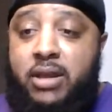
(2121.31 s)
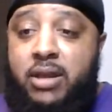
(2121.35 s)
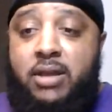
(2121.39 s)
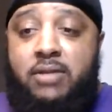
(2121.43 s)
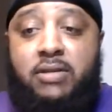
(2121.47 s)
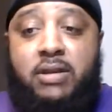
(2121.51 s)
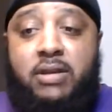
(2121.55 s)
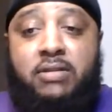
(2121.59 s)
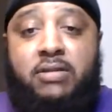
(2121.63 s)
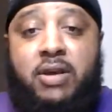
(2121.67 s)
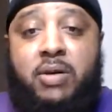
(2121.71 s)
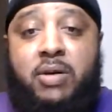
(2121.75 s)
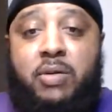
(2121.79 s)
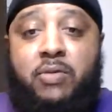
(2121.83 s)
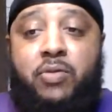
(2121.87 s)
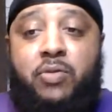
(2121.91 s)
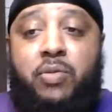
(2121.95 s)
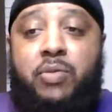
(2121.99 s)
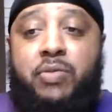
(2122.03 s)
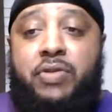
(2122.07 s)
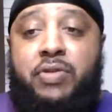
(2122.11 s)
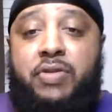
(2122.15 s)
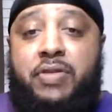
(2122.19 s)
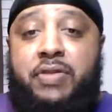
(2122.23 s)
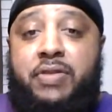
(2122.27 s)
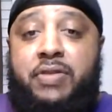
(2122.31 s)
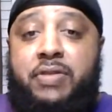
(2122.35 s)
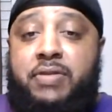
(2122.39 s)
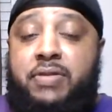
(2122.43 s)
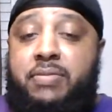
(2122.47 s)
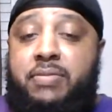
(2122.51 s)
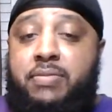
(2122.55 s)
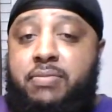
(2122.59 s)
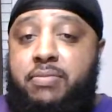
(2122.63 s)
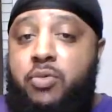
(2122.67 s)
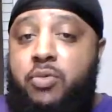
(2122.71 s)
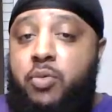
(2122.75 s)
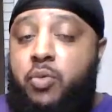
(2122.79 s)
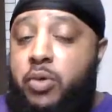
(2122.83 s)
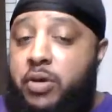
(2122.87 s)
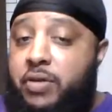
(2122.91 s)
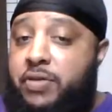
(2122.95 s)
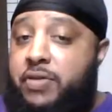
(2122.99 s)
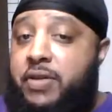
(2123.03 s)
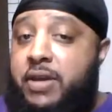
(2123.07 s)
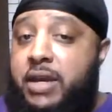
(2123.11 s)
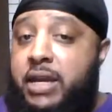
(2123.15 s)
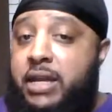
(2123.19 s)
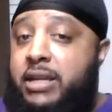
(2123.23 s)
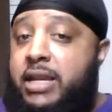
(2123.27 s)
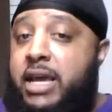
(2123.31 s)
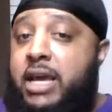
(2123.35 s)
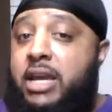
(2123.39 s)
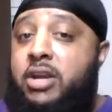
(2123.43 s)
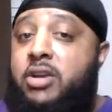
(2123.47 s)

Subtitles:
See, some of them will think that